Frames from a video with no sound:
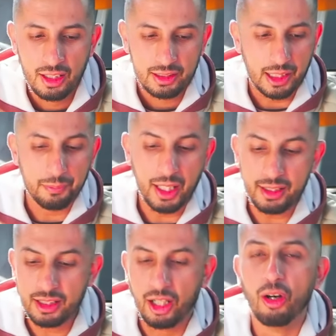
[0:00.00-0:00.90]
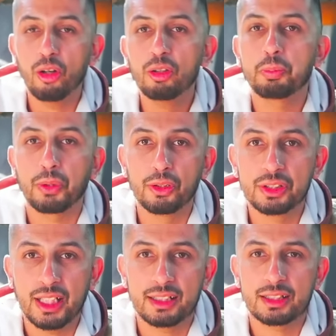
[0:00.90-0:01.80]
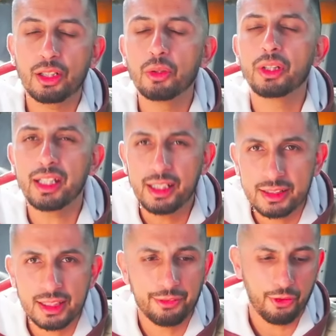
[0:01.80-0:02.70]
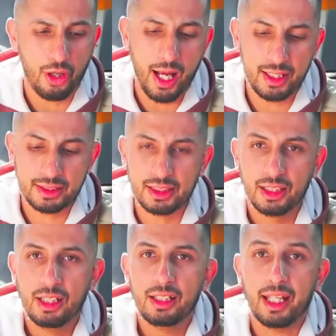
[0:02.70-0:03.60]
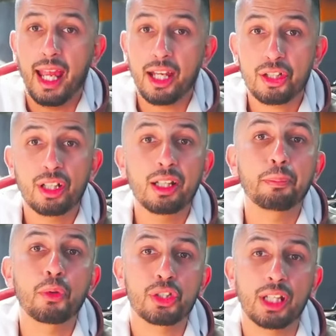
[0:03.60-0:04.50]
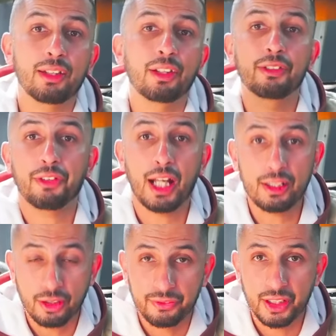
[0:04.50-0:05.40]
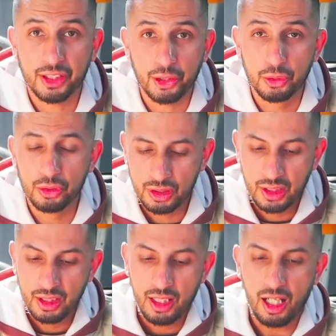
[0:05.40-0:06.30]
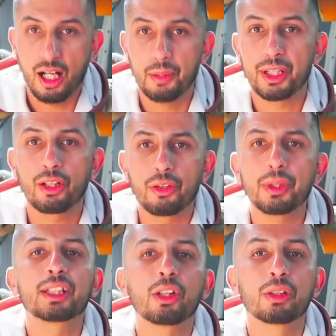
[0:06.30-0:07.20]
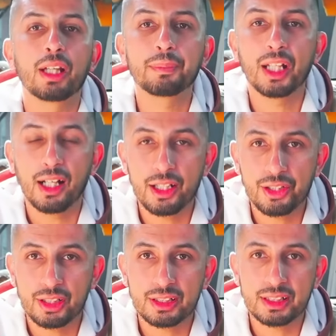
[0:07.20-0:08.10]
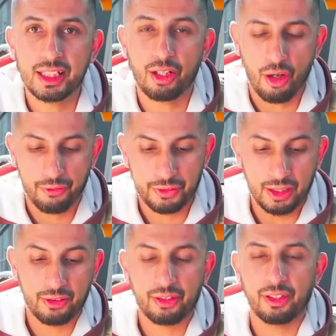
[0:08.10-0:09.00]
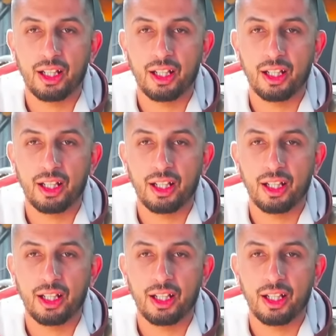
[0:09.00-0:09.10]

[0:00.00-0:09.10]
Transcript: They made the whole process so easy for us. They actually pushed us in front of the queue because we told them the urgency of this